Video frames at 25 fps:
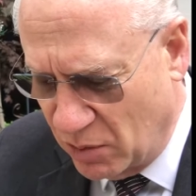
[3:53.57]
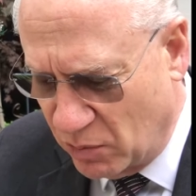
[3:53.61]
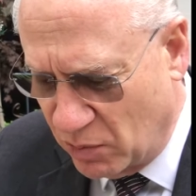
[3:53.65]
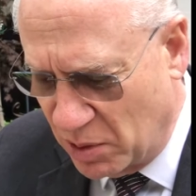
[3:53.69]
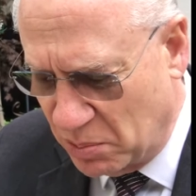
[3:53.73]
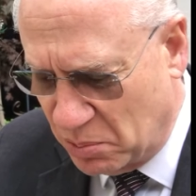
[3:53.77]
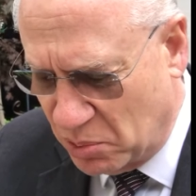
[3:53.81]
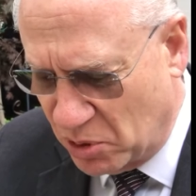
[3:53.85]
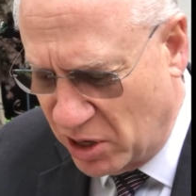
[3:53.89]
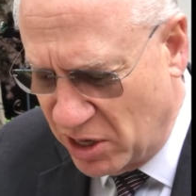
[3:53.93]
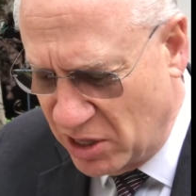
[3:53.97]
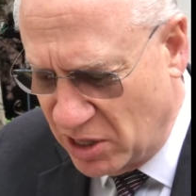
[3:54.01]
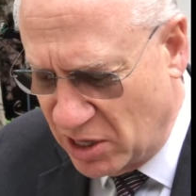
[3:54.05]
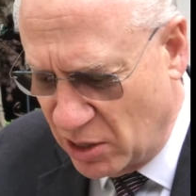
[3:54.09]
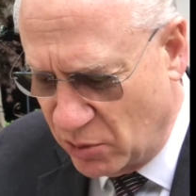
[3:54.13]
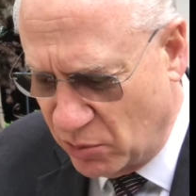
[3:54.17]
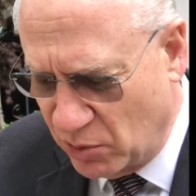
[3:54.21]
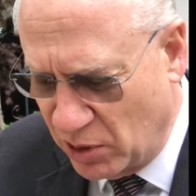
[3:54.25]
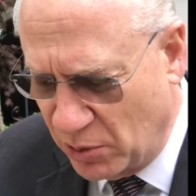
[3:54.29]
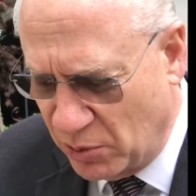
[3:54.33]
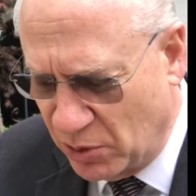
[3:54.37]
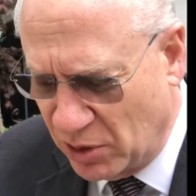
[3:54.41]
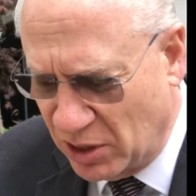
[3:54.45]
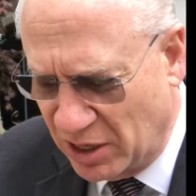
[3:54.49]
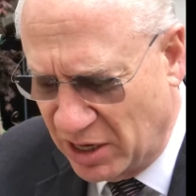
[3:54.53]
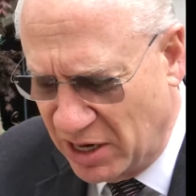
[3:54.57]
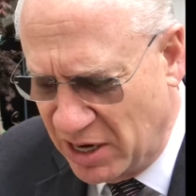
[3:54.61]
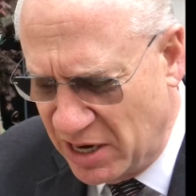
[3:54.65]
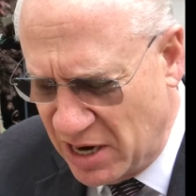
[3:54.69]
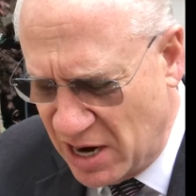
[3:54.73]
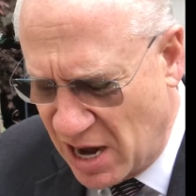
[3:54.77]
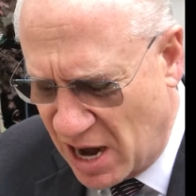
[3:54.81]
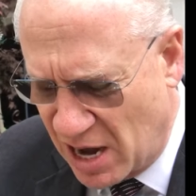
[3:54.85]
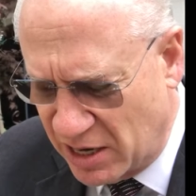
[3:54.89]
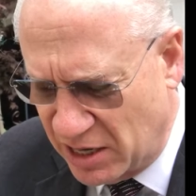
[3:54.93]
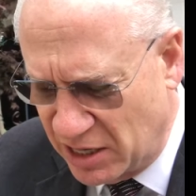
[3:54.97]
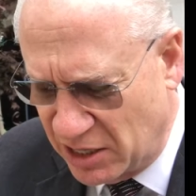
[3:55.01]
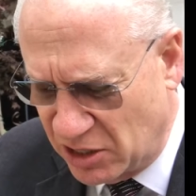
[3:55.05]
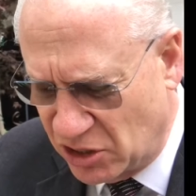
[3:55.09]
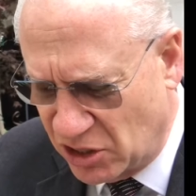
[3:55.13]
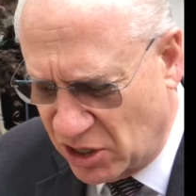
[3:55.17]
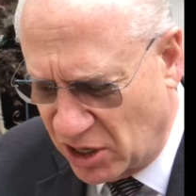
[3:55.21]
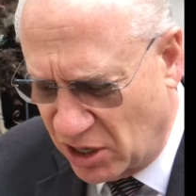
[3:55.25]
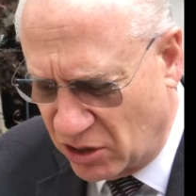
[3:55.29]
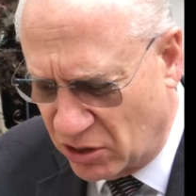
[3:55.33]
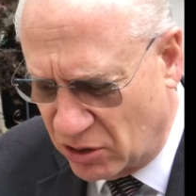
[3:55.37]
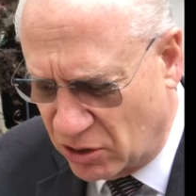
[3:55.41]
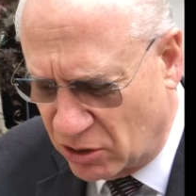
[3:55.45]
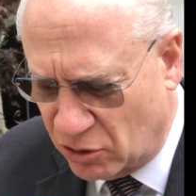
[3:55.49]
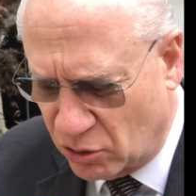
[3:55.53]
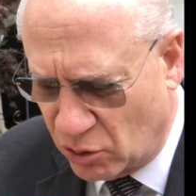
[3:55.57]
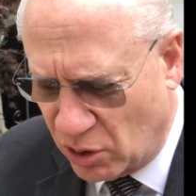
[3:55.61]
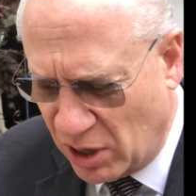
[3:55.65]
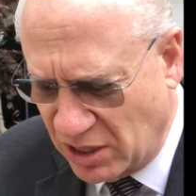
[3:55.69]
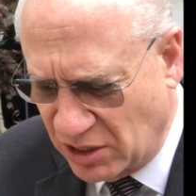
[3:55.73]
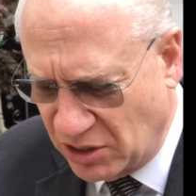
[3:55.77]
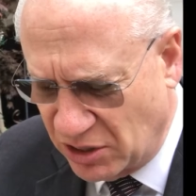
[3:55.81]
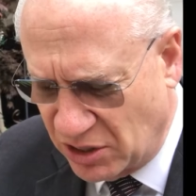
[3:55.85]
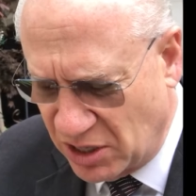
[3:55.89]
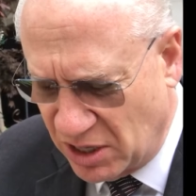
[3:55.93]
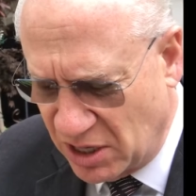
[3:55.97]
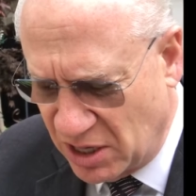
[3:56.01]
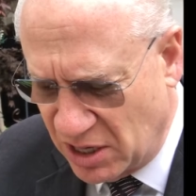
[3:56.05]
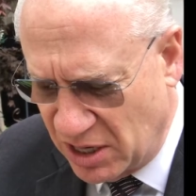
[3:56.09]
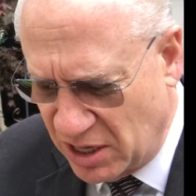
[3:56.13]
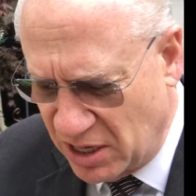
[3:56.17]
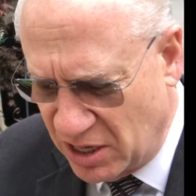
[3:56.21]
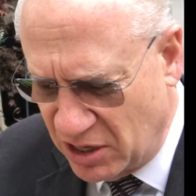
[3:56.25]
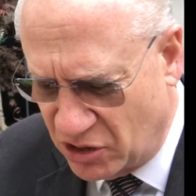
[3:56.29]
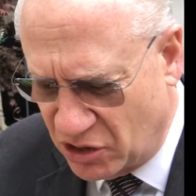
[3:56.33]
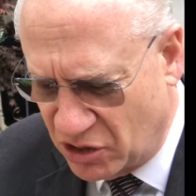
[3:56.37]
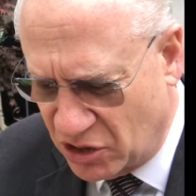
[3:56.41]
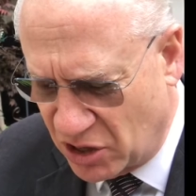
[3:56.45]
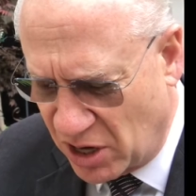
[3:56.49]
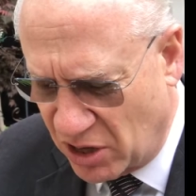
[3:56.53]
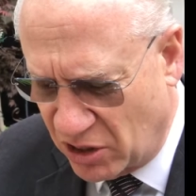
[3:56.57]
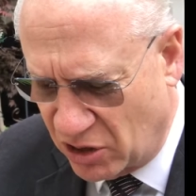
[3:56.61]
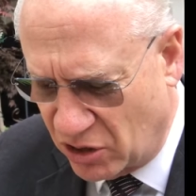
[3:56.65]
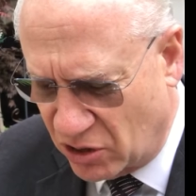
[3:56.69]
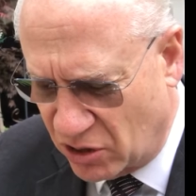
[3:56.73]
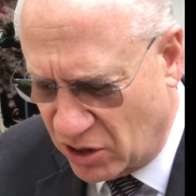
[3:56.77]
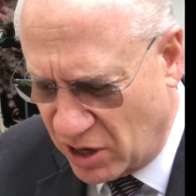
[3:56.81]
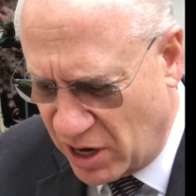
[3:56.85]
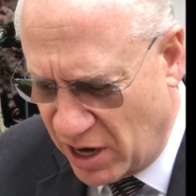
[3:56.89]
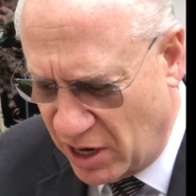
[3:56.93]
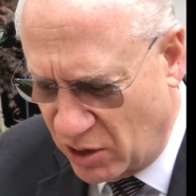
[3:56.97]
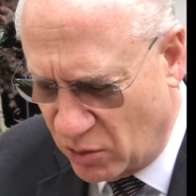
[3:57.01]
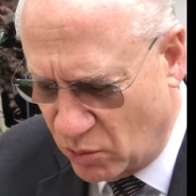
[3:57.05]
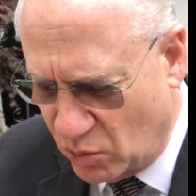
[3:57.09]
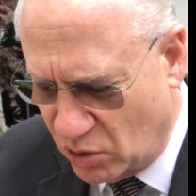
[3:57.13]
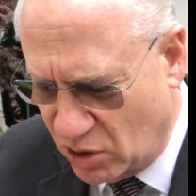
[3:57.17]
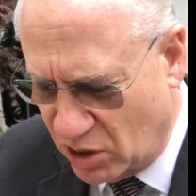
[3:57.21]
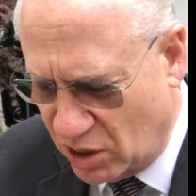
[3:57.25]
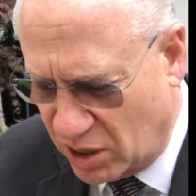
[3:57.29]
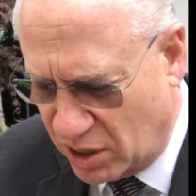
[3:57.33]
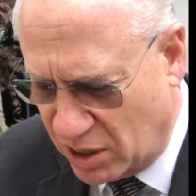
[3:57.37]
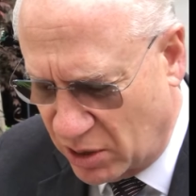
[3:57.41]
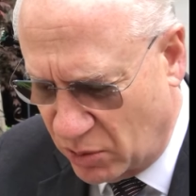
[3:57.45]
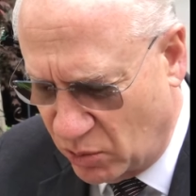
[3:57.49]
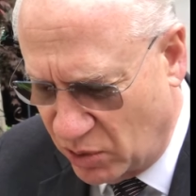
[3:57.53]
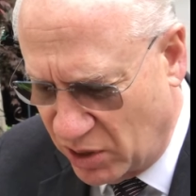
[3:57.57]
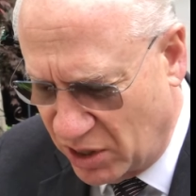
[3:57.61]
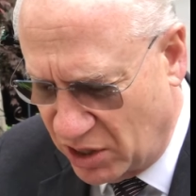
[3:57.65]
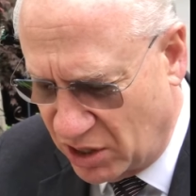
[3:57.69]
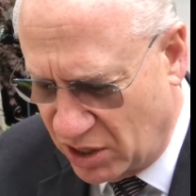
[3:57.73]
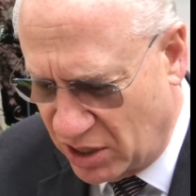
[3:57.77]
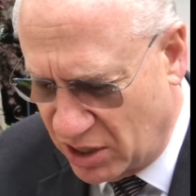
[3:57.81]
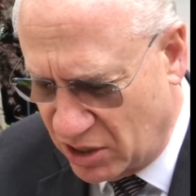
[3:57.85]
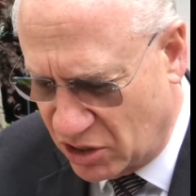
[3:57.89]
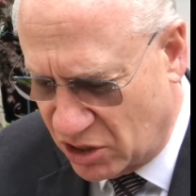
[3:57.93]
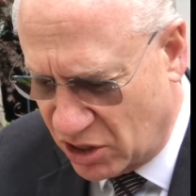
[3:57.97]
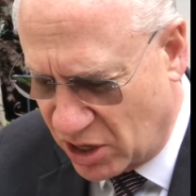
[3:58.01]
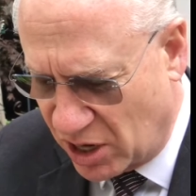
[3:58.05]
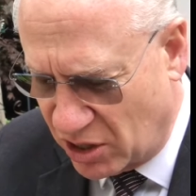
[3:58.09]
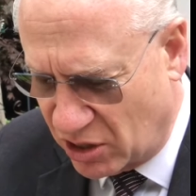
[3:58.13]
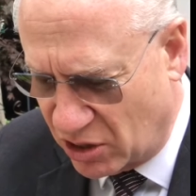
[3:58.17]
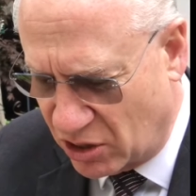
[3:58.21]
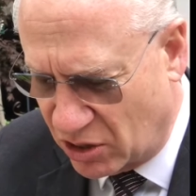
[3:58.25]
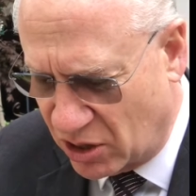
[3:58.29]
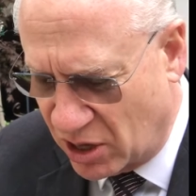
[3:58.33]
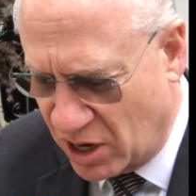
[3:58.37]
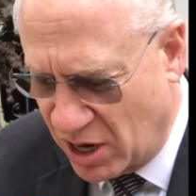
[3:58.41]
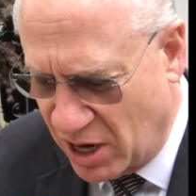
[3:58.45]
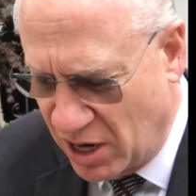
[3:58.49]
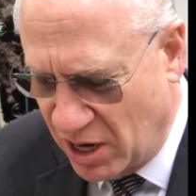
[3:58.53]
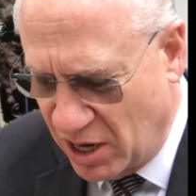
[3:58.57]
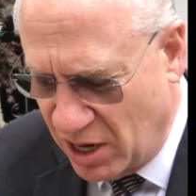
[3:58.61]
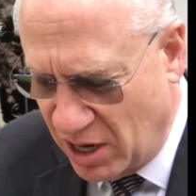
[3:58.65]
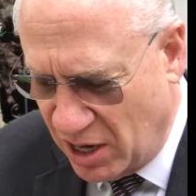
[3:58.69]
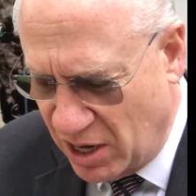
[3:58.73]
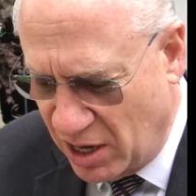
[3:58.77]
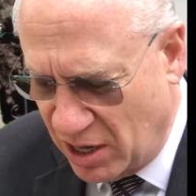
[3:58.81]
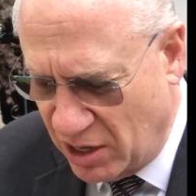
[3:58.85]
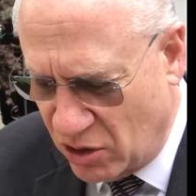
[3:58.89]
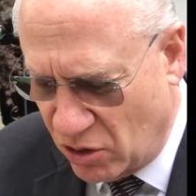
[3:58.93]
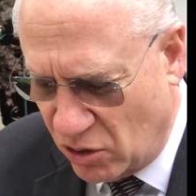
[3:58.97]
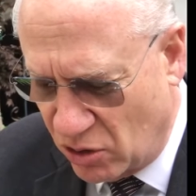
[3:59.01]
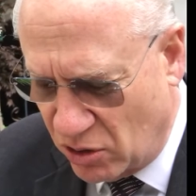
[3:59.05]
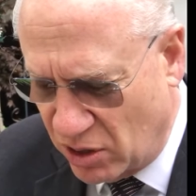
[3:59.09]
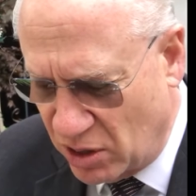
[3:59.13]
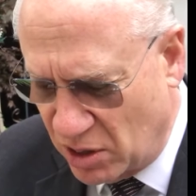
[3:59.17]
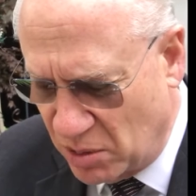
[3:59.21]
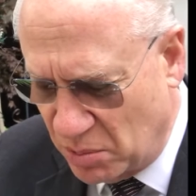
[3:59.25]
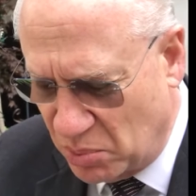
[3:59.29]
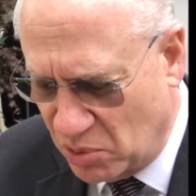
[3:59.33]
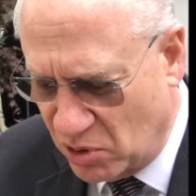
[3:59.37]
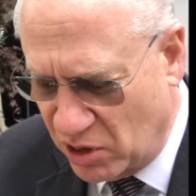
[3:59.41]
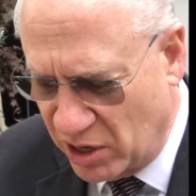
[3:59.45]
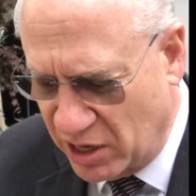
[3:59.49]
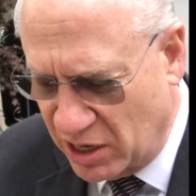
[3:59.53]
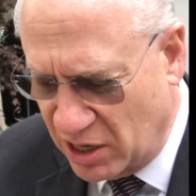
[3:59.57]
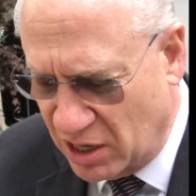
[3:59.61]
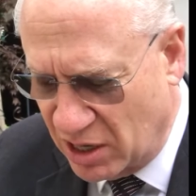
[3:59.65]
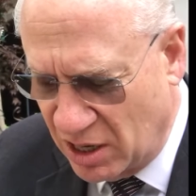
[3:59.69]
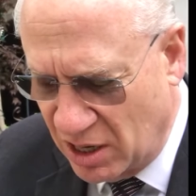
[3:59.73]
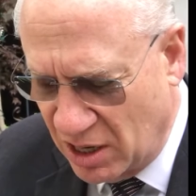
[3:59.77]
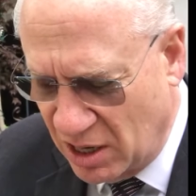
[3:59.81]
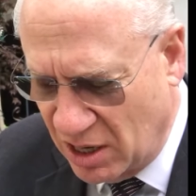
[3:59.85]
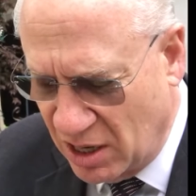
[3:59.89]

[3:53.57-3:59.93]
We pray that we would lean on each other, trust in each other, and work with each other in order to bring